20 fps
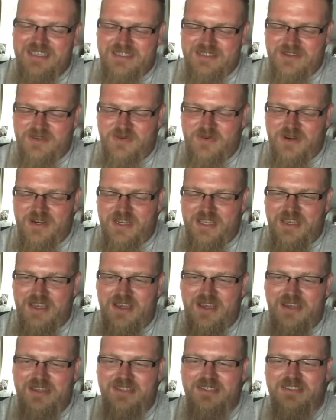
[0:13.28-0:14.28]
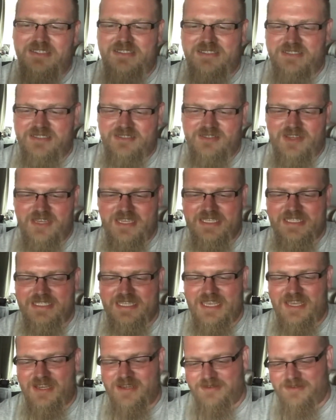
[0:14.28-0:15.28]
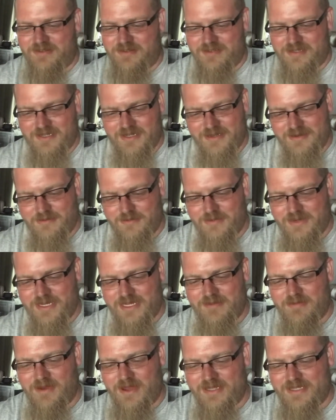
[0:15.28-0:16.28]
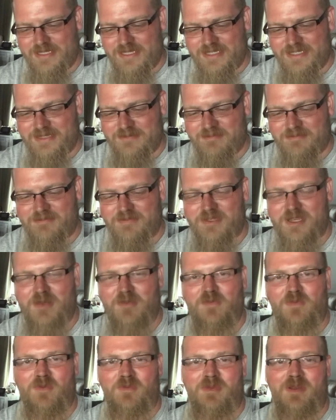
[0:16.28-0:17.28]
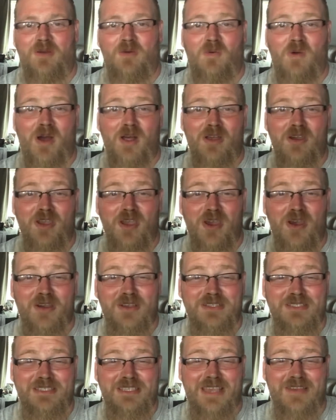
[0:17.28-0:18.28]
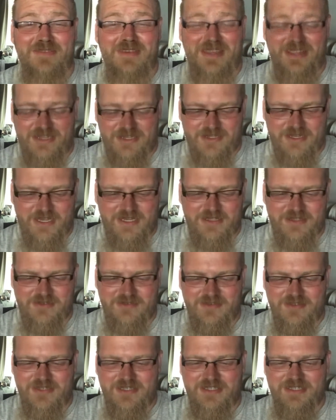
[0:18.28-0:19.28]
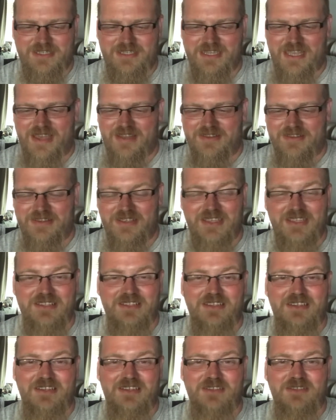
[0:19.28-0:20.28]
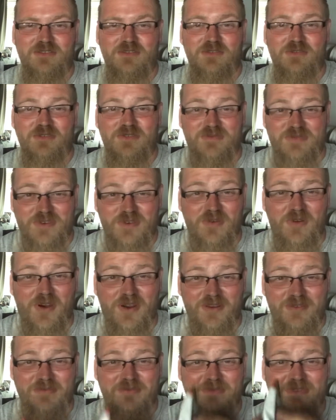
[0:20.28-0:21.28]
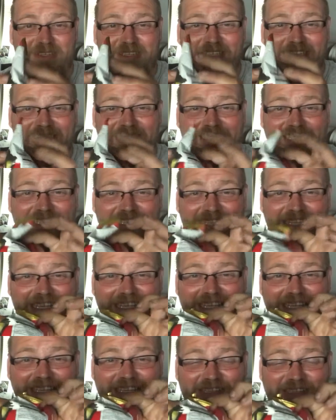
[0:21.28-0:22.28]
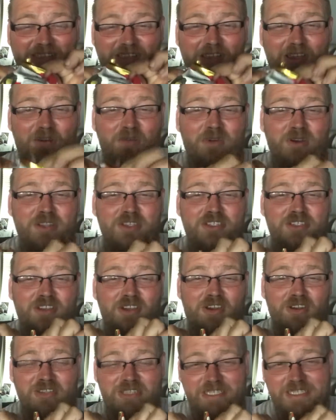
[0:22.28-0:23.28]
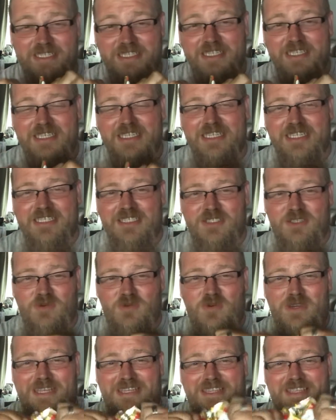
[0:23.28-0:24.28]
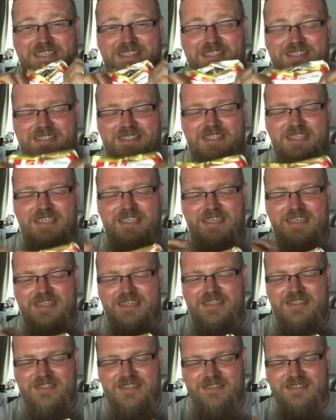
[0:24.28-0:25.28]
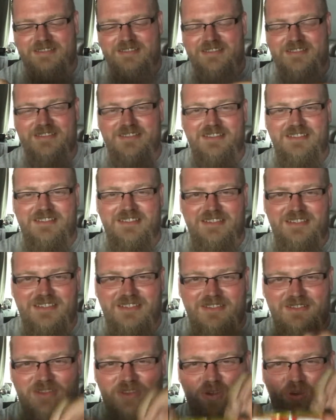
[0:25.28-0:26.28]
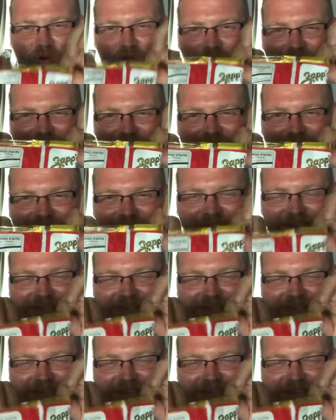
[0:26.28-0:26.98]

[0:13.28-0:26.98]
So we're gonna try this out. Buddy bought these chips for me a while ago. I just haven't had a chance to really sit down and do a review on them. So I want y'all to witness the opening